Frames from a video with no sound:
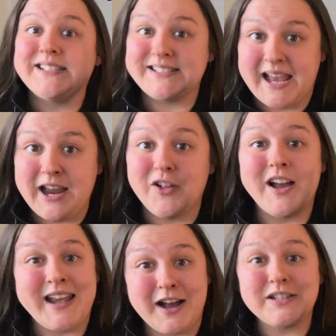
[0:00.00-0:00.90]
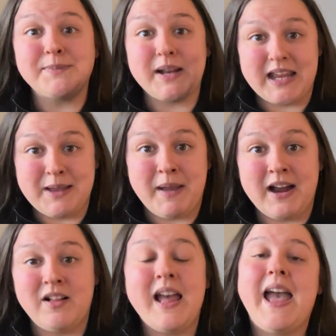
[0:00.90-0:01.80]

sale announcement email